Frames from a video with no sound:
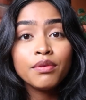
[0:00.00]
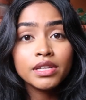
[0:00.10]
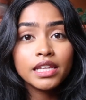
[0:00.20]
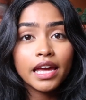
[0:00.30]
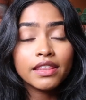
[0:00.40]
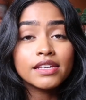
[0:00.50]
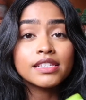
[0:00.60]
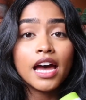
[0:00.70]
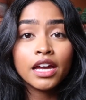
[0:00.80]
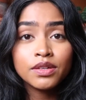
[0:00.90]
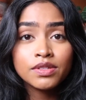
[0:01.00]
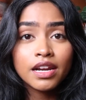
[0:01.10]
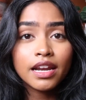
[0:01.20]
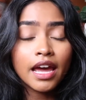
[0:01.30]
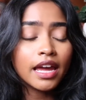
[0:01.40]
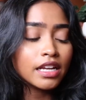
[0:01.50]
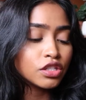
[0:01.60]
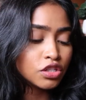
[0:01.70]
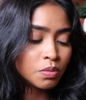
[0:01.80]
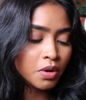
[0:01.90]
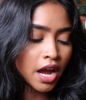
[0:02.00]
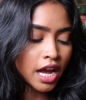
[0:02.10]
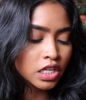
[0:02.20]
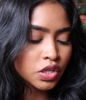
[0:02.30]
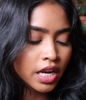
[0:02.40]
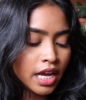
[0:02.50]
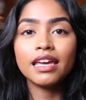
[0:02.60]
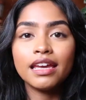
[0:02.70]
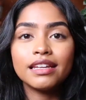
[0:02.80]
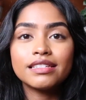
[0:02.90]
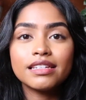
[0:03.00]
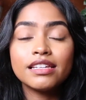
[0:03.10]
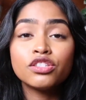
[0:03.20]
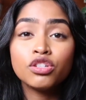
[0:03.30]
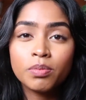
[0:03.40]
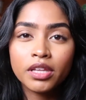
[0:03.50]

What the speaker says: really like this. I use it at night. It's super hydrating. It is super